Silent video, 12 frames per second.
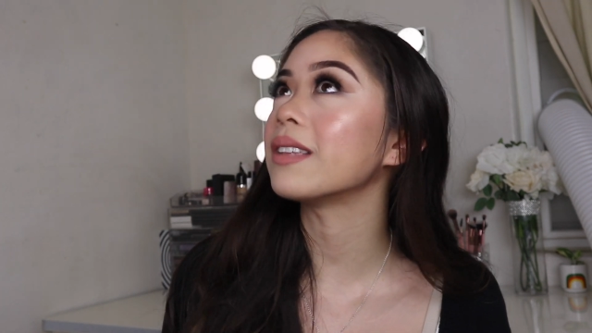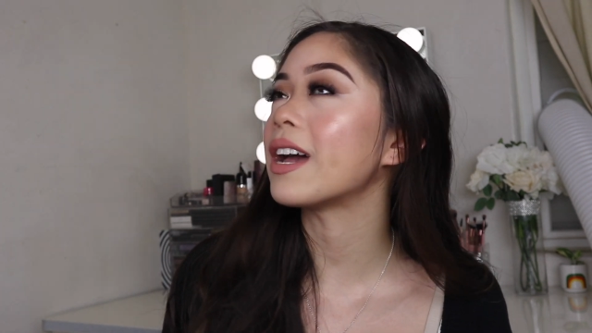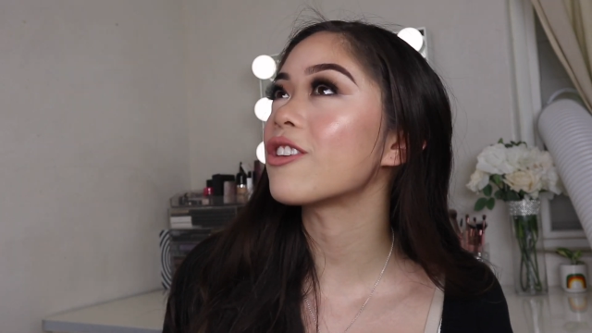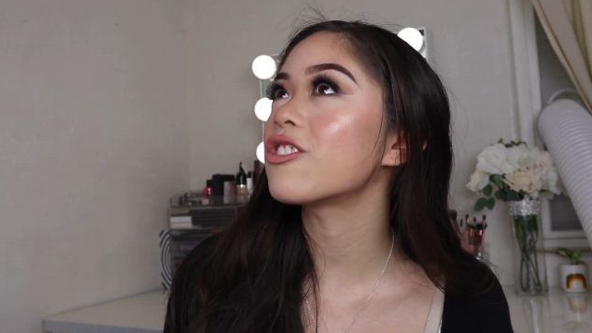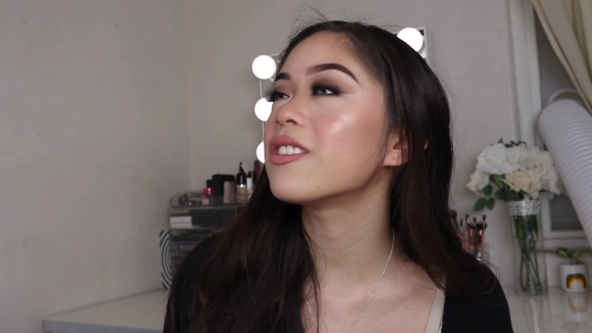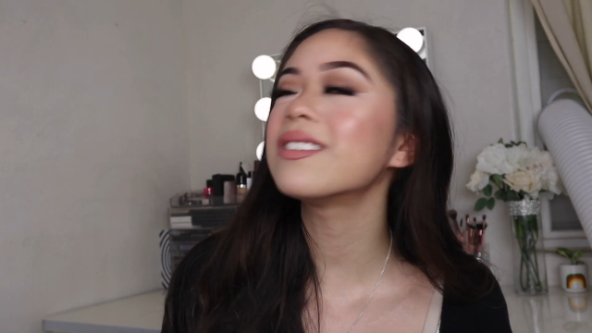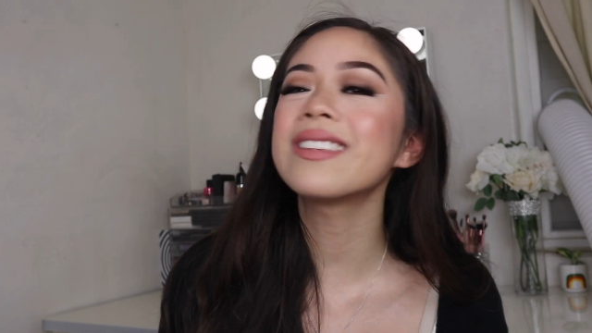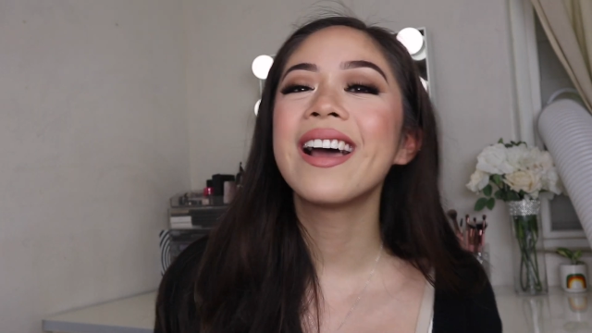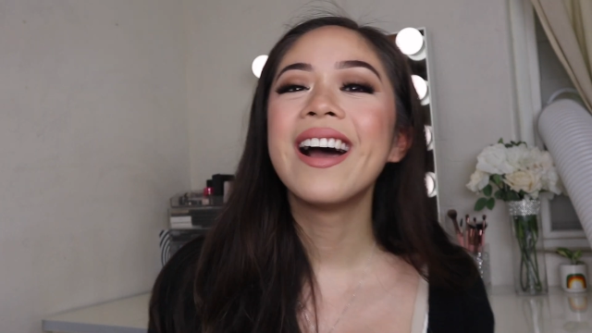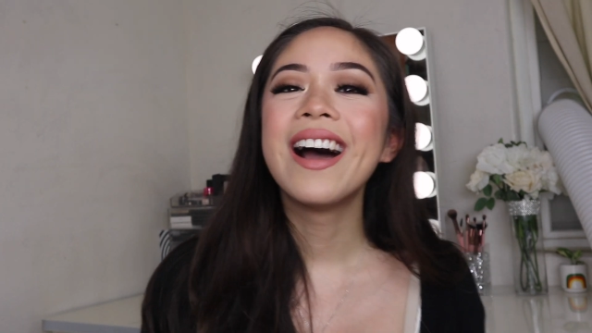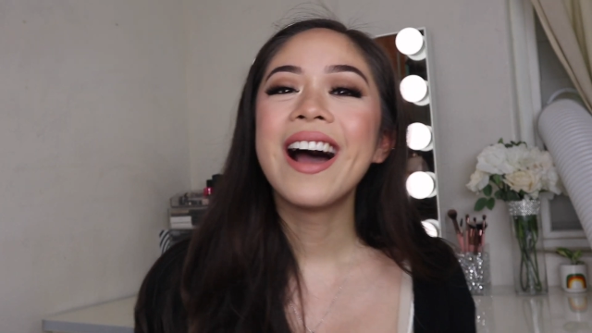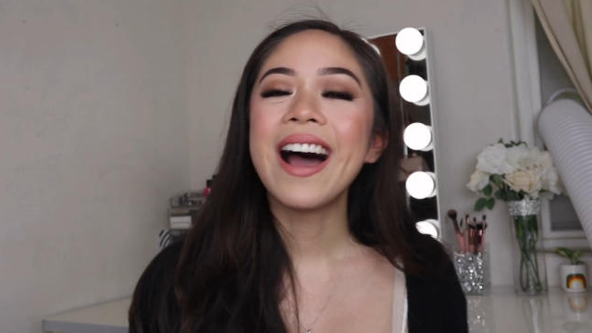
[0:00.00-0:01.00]
lashes,
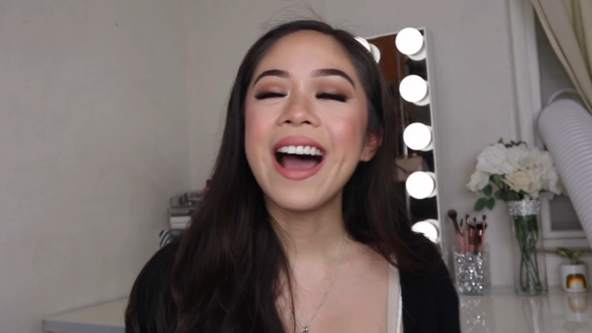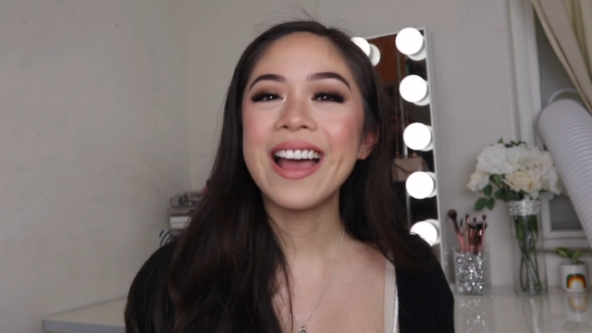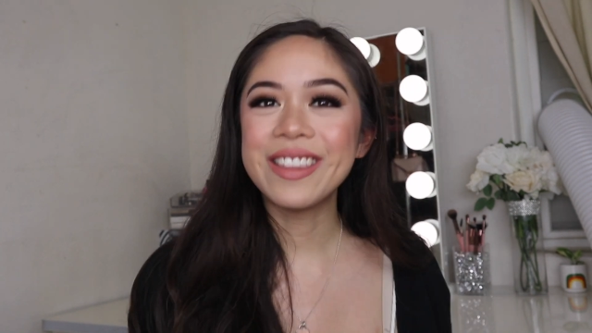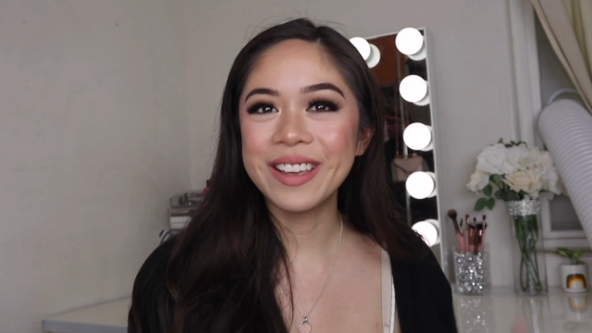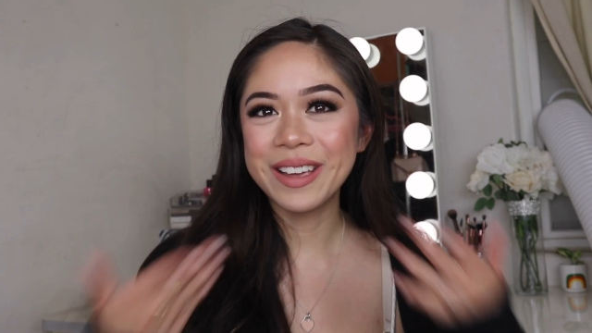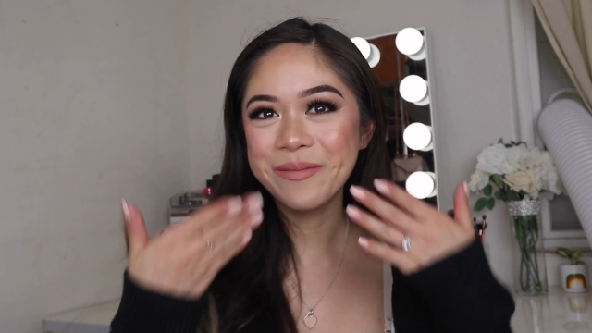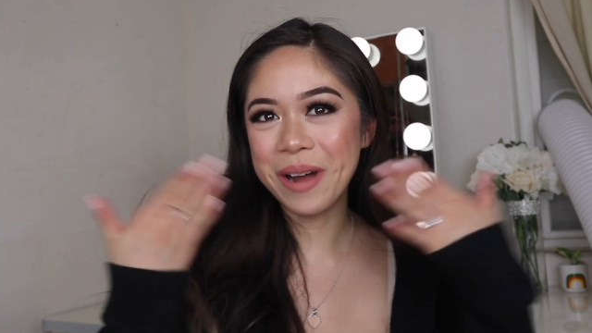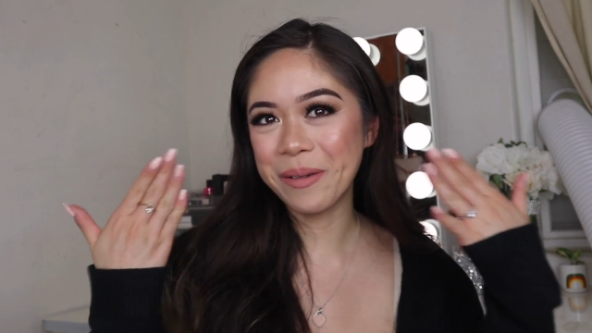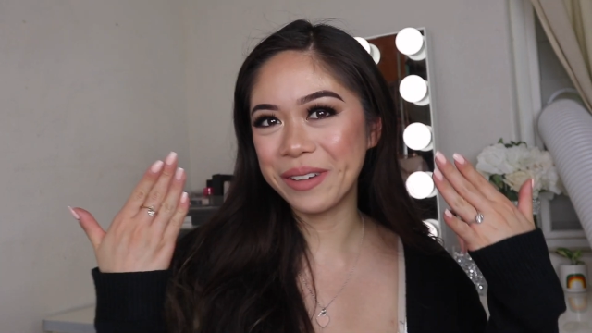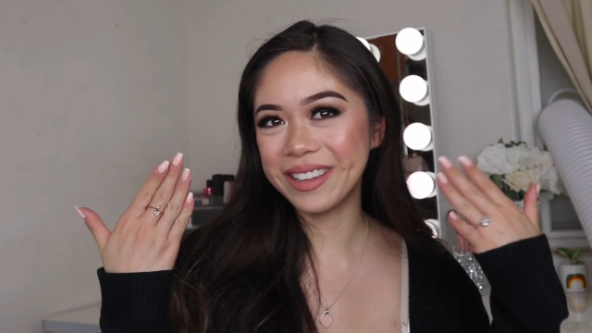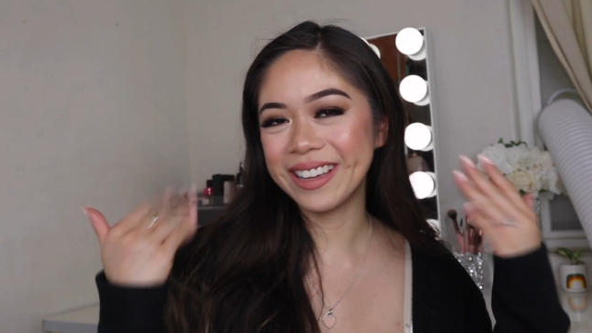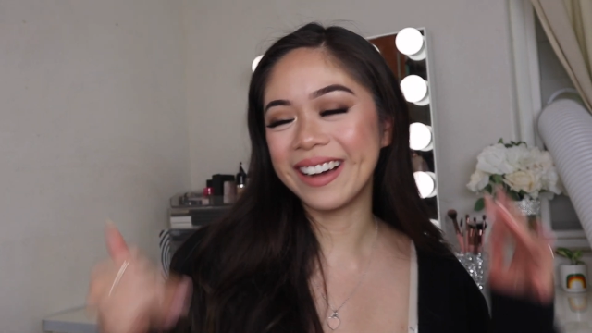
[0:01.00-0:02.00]
as you can
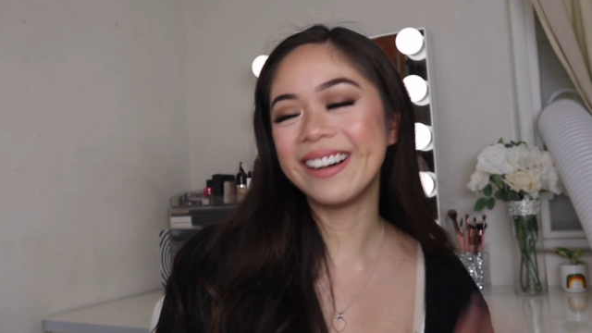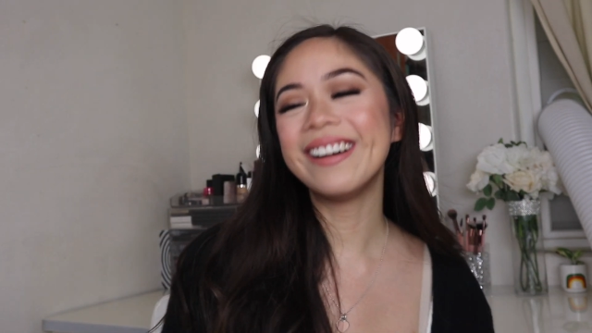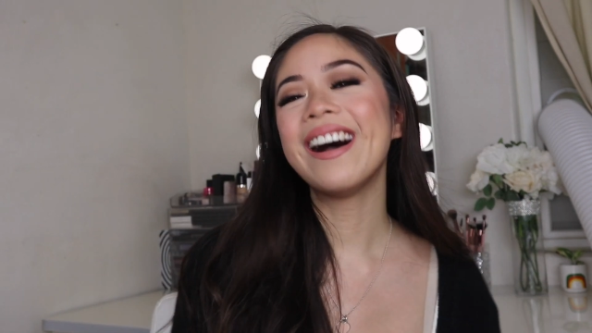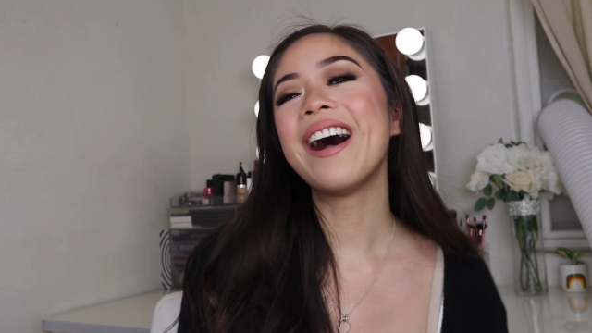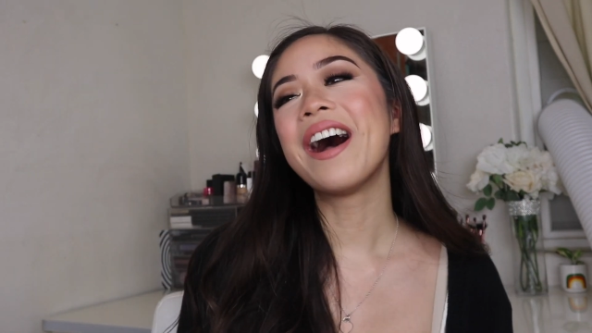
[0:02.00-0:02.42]
probably tell.